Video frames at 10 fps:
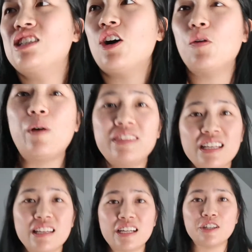So one
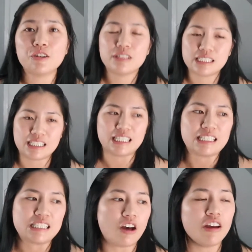thing that I noticed
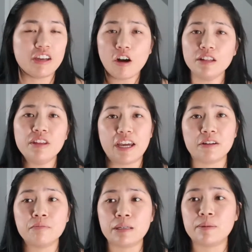is in all of the
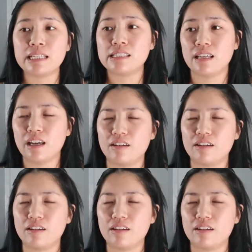Airbnbs